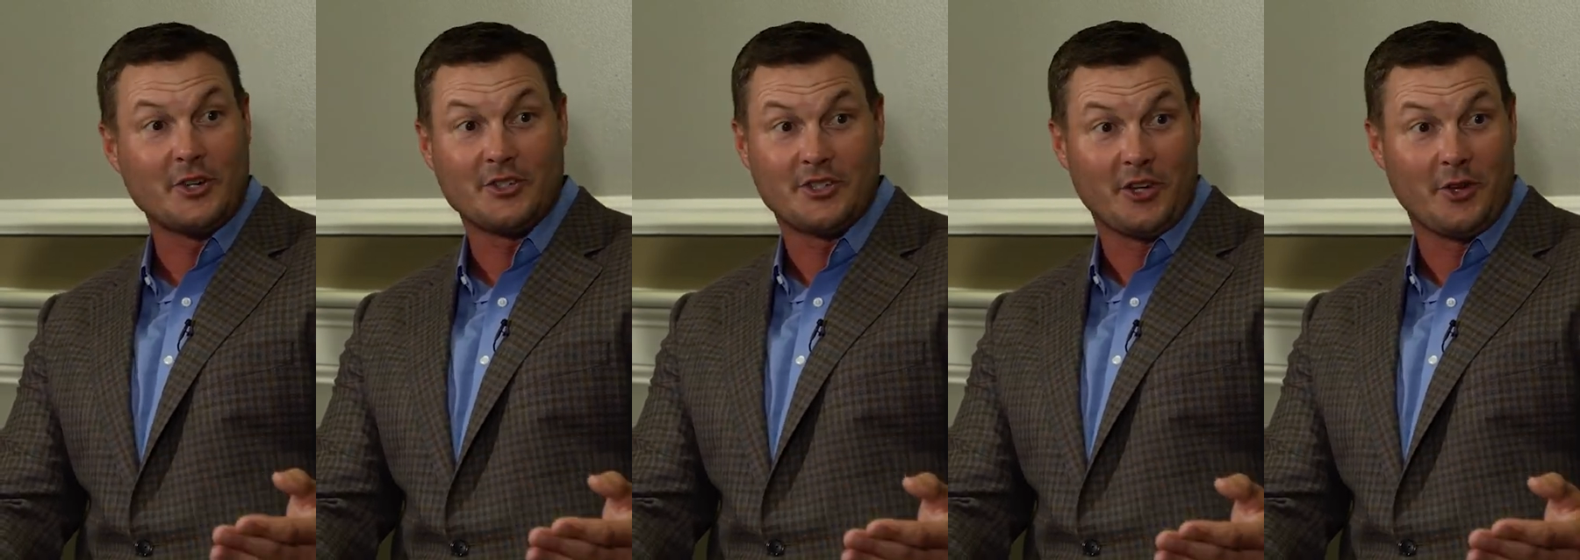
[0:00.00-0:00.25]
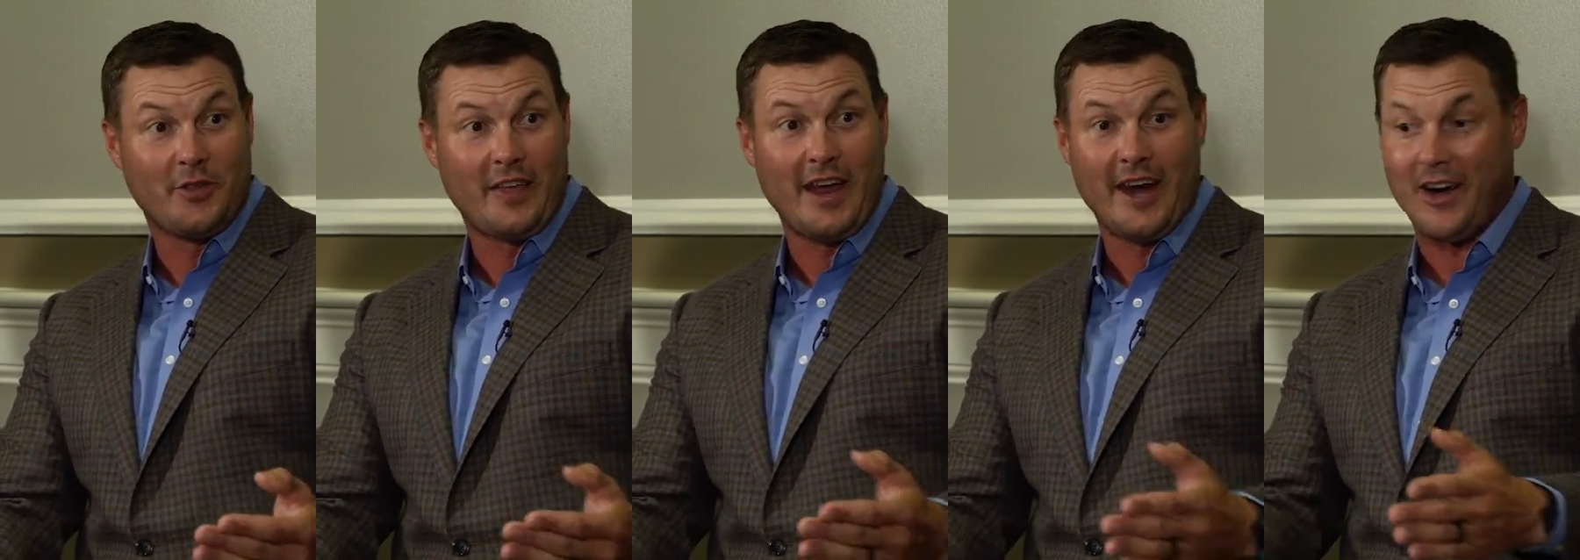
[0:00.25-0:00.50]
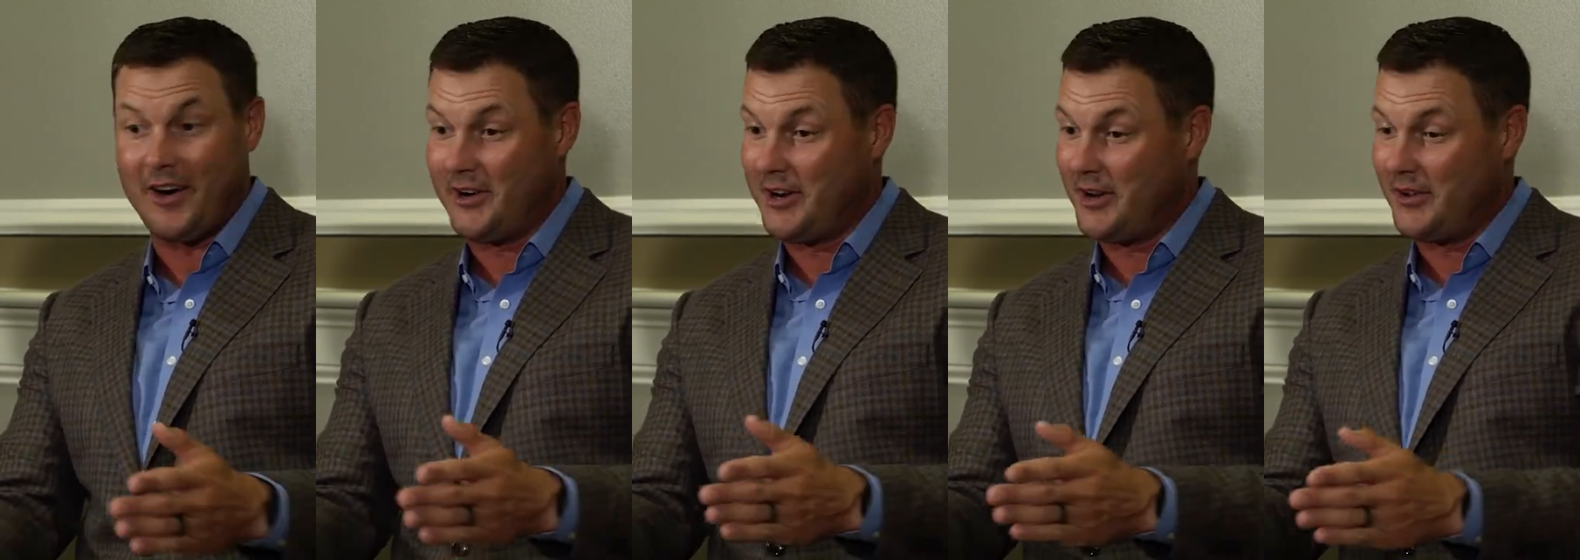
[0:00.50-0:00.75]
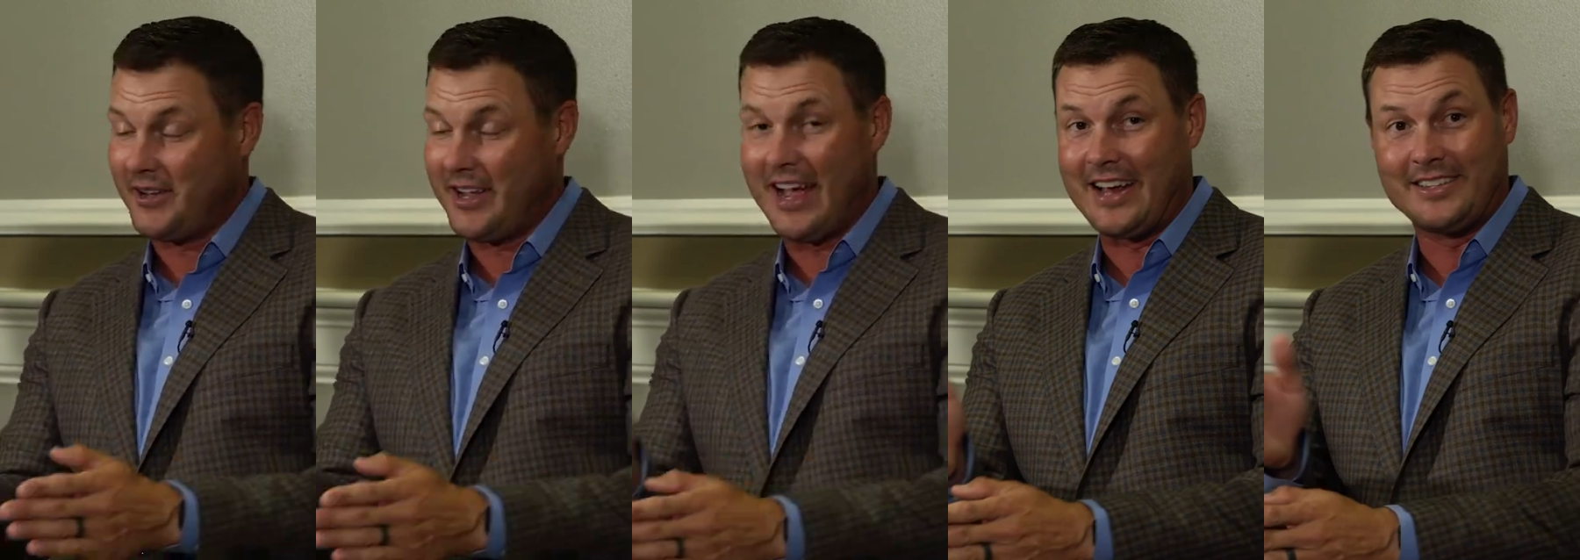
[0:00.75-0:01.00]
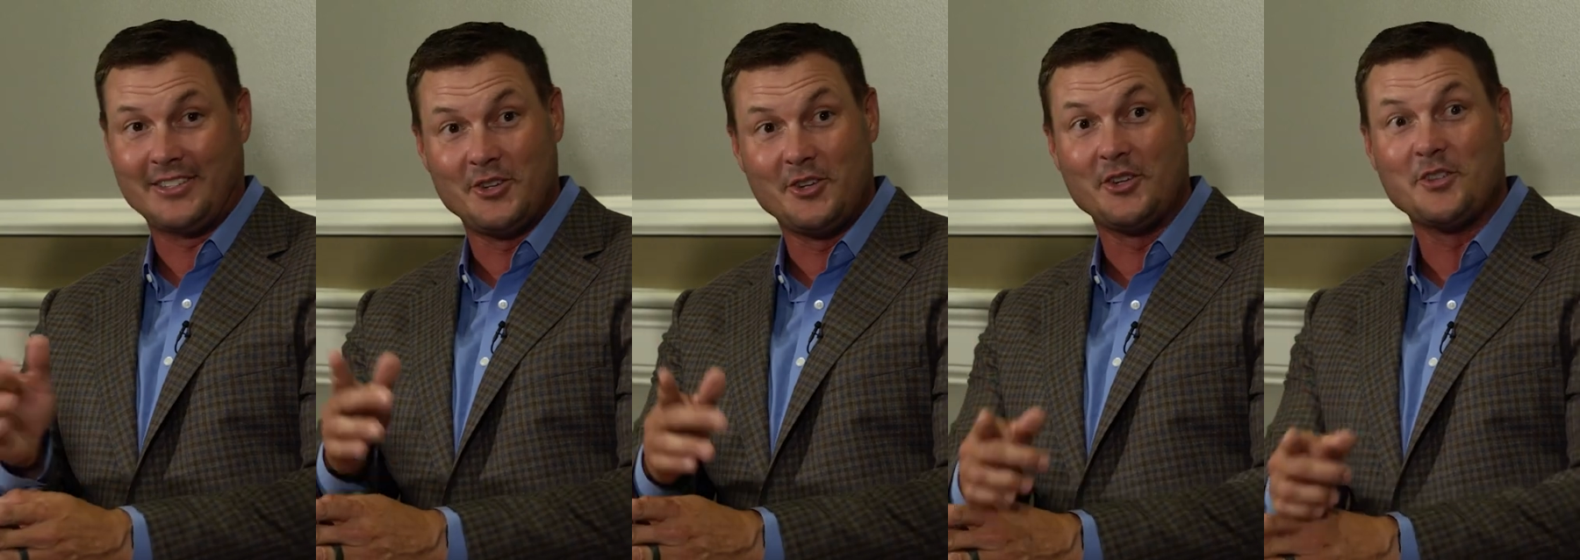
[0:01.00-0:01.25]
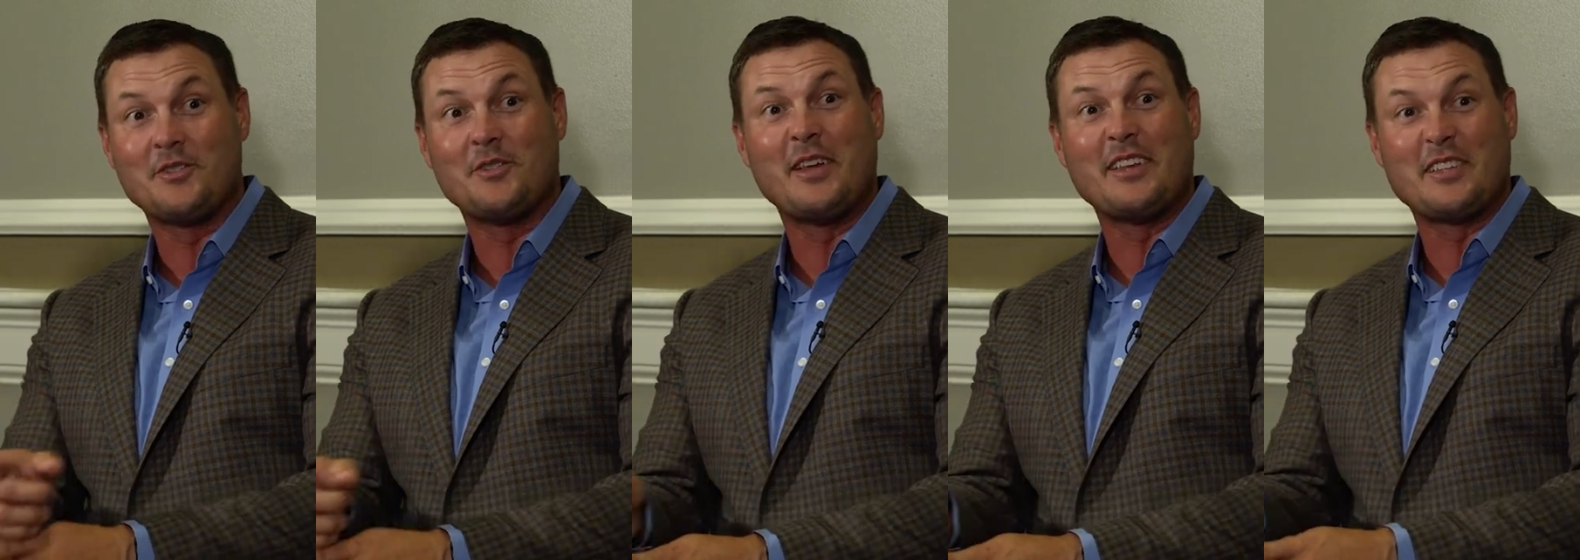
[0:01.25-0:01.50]
They're still there. You know, gosh, you
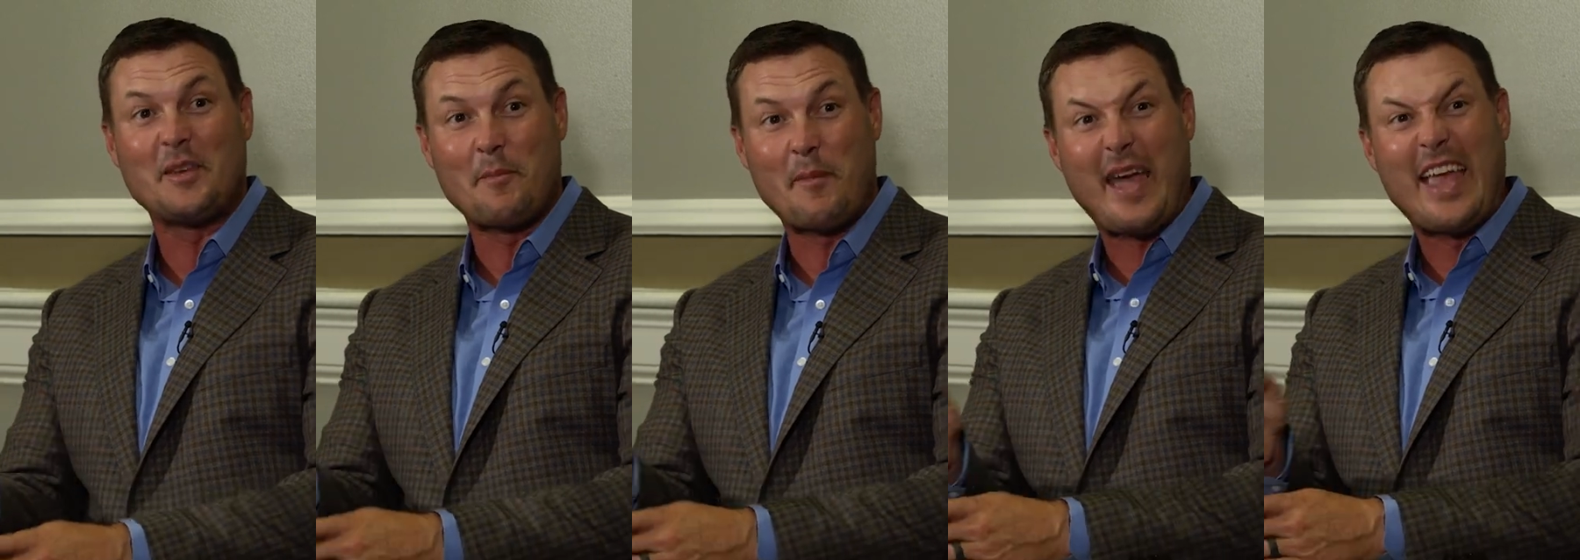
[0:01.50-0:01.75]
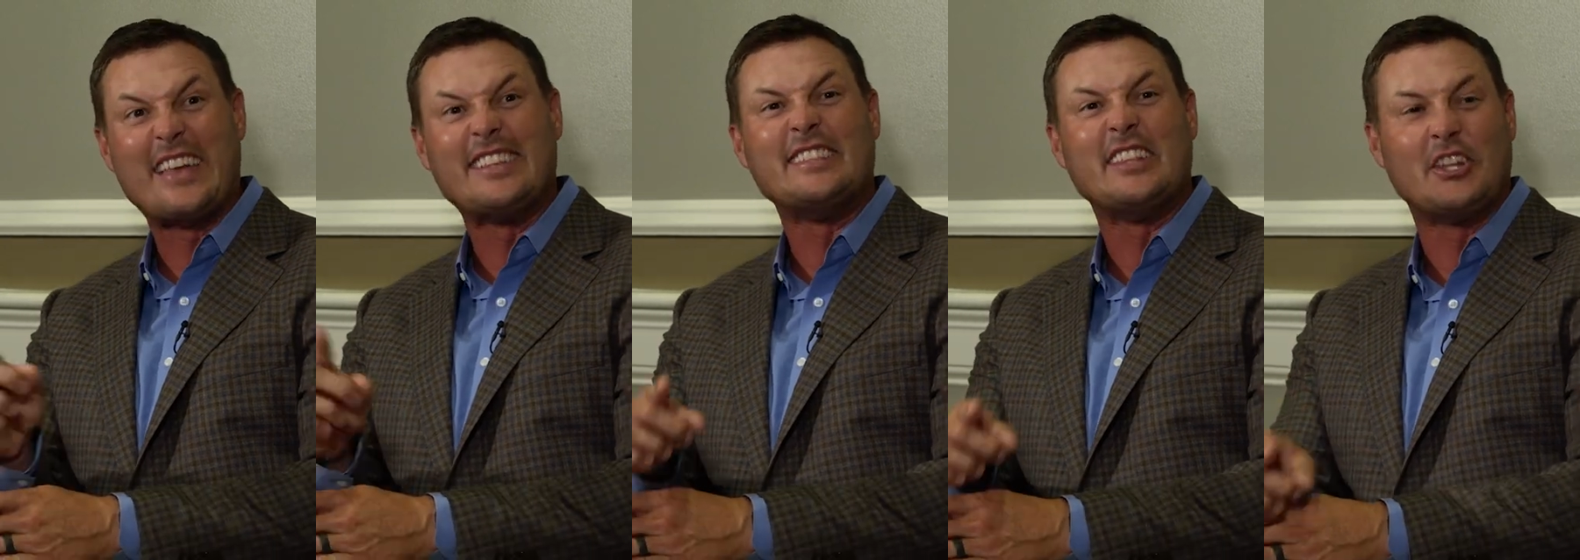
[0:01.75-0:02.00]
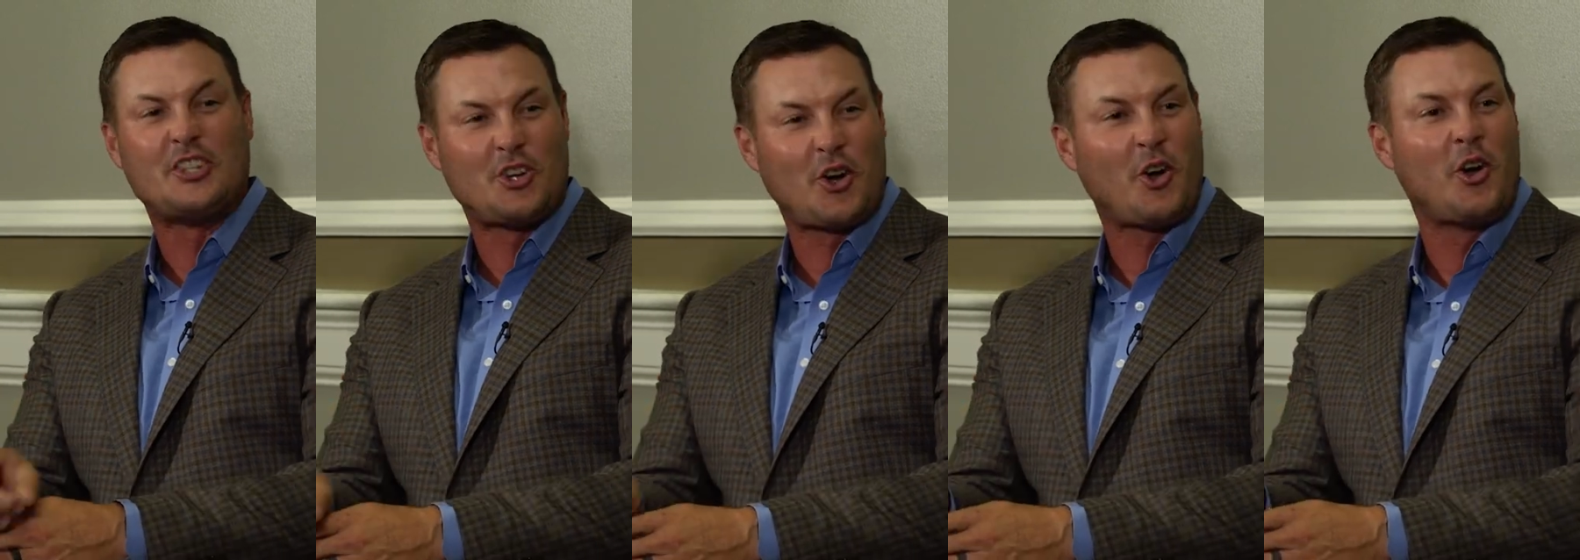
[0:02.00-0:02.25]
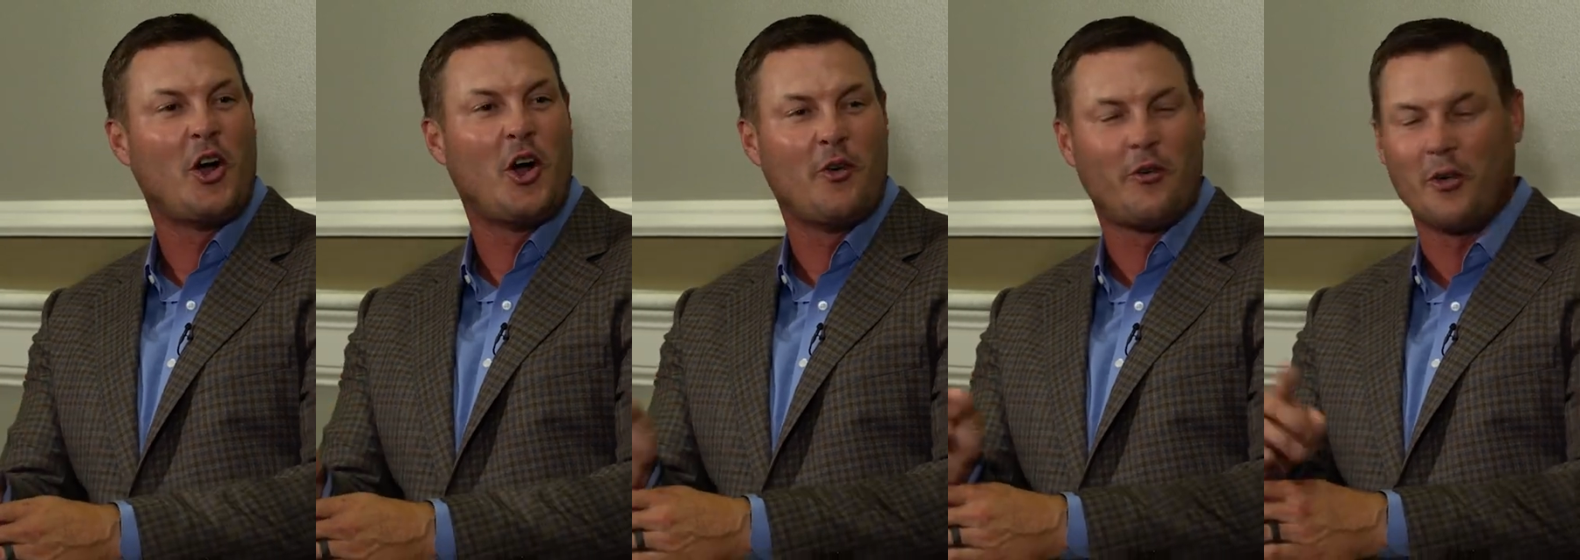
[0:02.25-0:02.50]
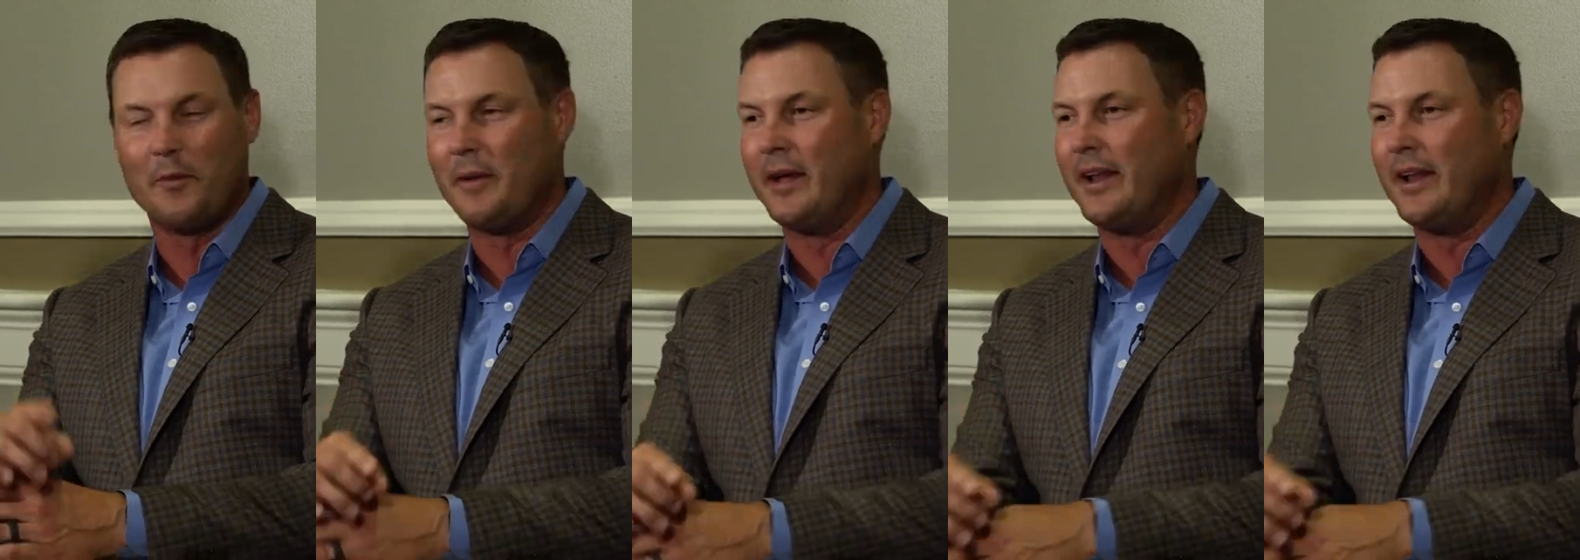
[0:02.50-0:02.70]
just it's amazing the turnover.